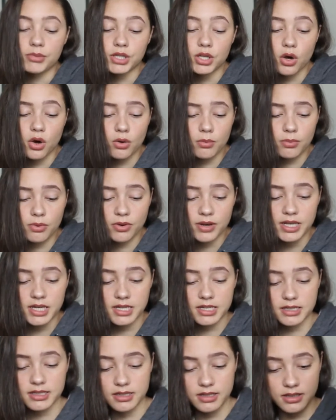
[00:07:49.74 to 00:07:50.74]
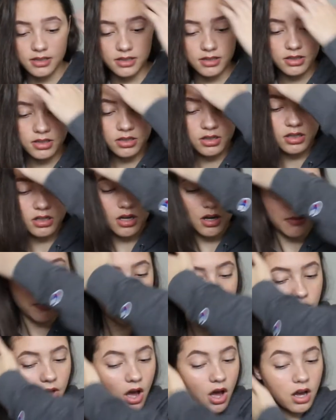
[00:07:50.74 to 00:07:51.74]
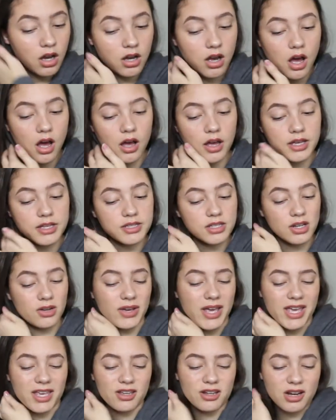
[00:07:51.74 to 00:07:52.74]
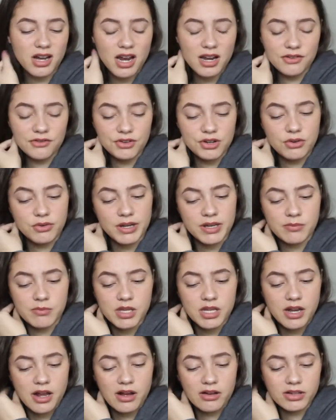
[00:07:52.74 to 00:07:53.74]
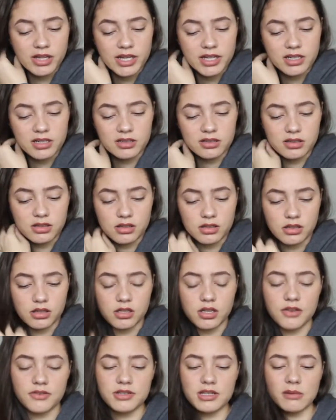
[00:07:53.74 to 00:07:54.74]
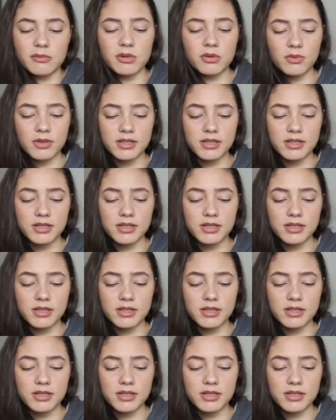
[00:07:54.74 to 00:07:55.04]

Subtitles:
The whole point is to hook up with hot guys. Okay, you're kind of annoying me now. Like, if someone